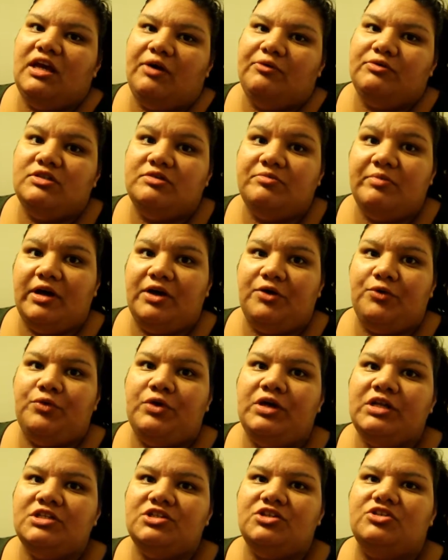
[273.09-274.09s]
I was about a
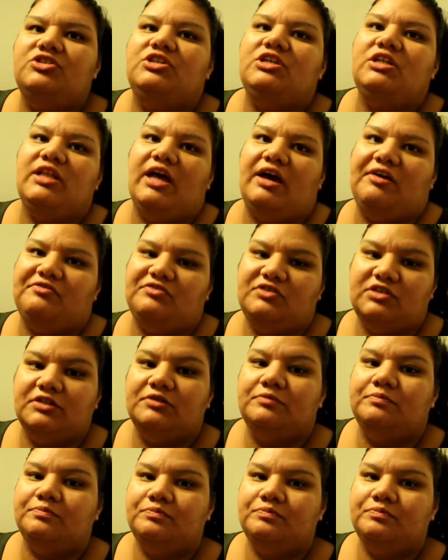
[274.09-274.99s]
1, so she left.